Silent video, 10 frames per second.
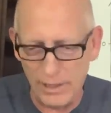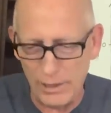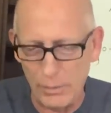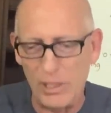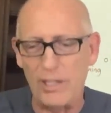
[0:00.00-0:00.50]

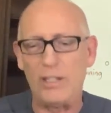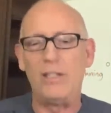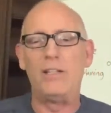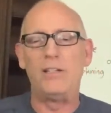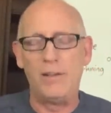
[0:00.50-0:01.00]
You'd be like,
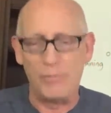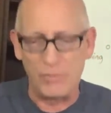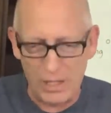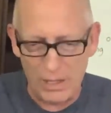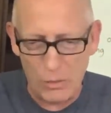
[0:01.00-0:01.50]

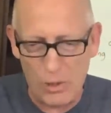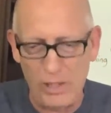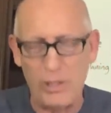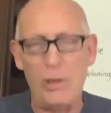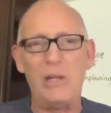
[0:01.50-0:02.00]
I want to
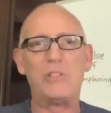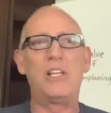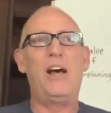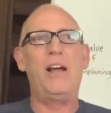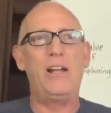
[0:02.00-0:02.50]
go
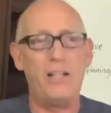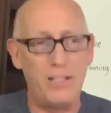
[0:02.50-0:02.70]
outside,